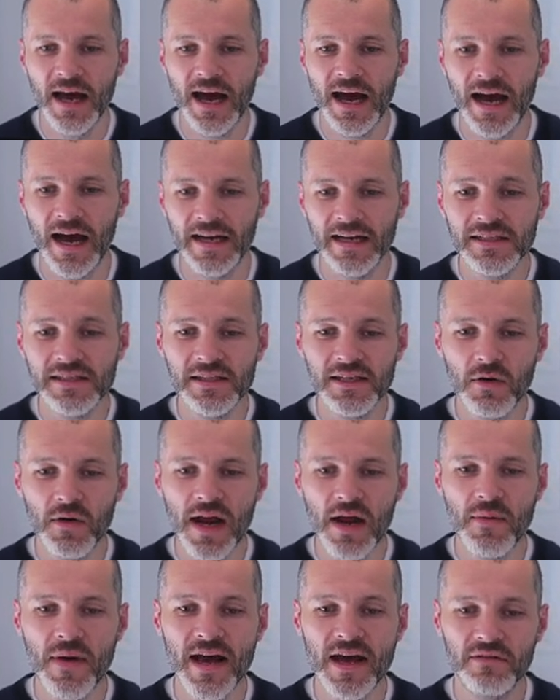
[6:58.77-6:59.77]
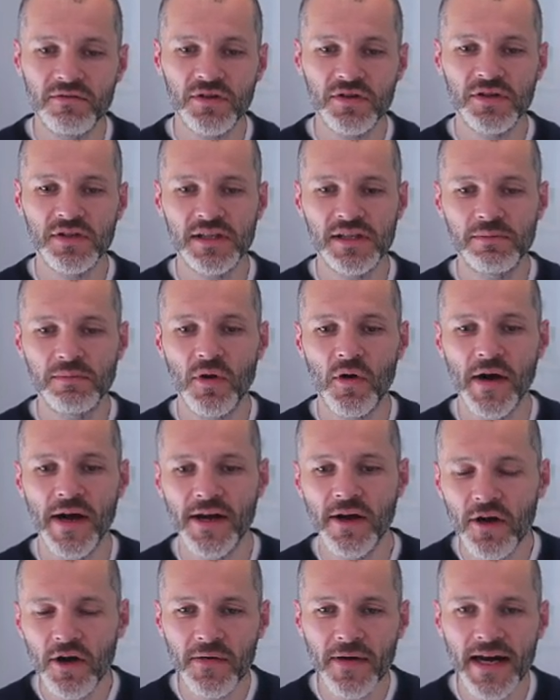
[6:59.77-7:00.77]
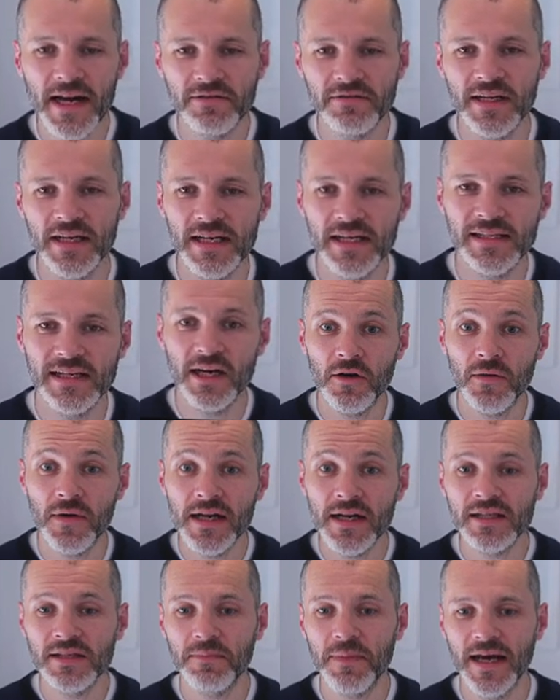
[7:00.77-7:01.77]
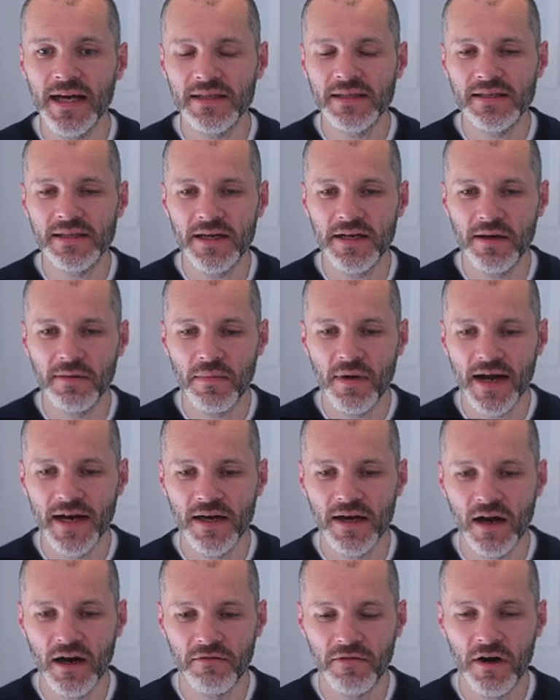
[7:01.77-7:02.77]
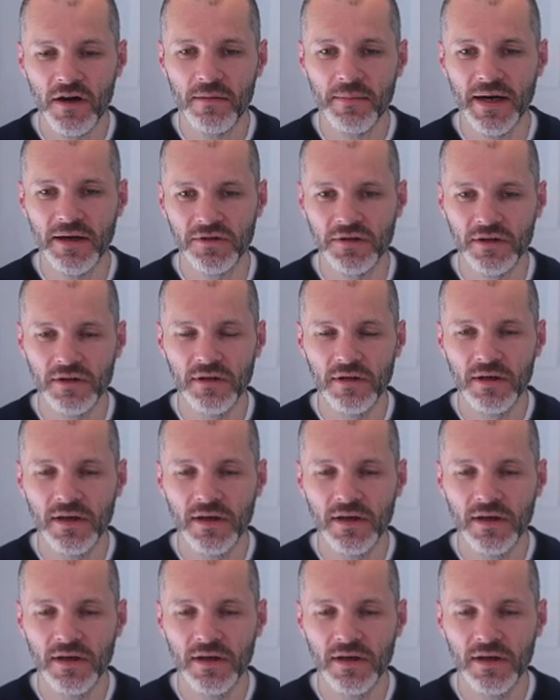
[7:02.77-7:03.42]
And this is a great way of just exploring other NFTs that in the space that you might not have heard about.